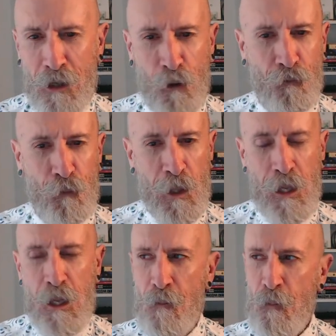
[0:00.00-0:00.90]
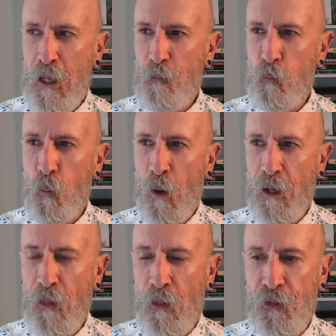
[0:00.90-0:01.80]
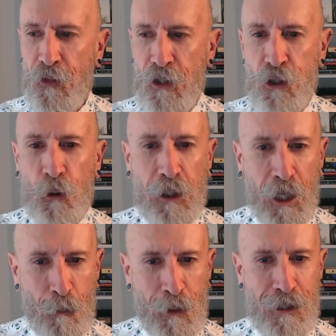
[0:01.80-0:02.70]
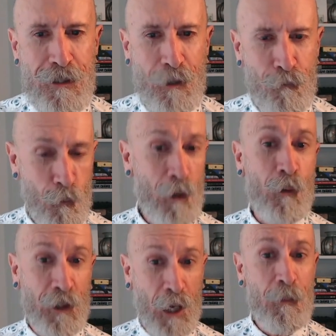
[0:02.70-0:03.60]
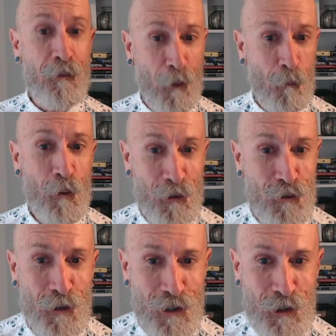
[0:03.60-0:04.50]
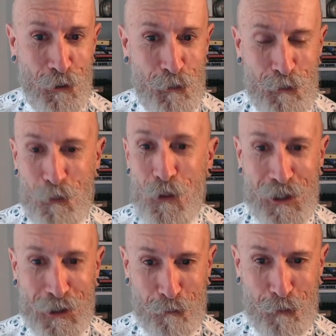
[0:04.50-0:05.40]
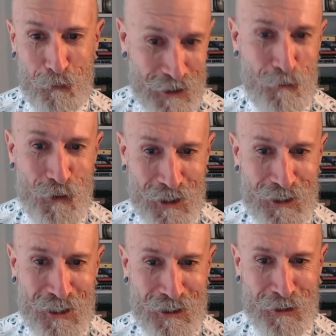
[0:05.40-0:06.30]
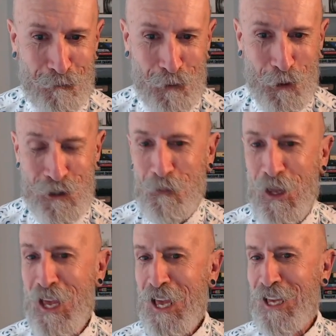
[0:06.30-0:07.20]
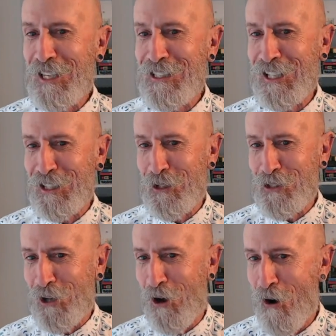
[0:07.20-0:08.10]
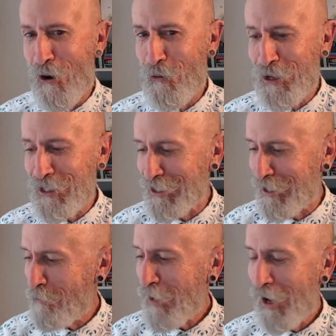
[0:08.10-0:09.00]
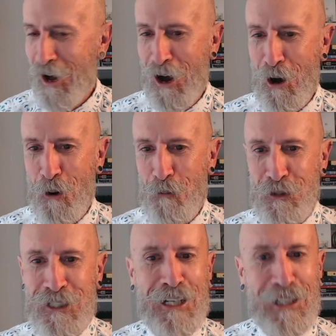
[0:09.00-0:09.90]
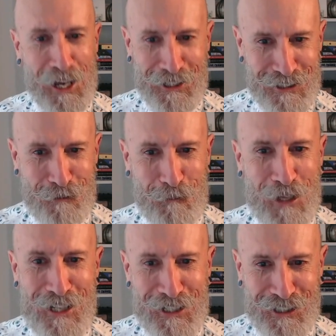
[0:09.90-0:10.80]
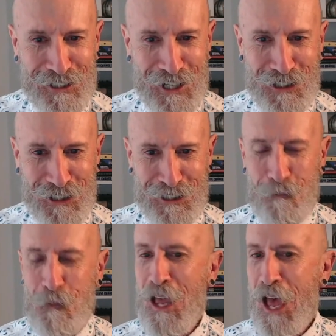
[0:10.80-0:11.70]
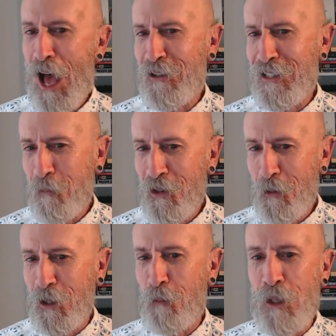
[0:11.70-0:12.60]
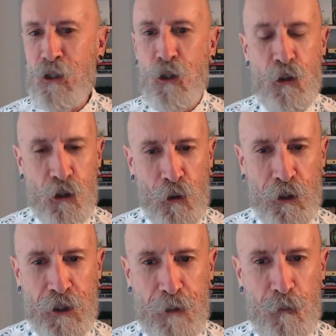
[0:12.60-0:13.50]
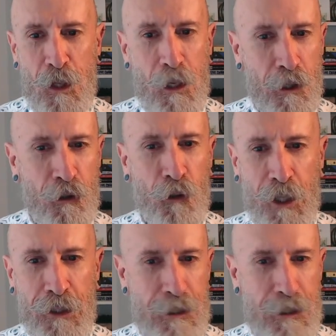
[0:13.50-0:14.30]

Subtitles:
for me, one of the shortcomings of where we're coming from with the traditional music teaching approach is that there's always deadlines and destinations, and some of them can be too short. Like a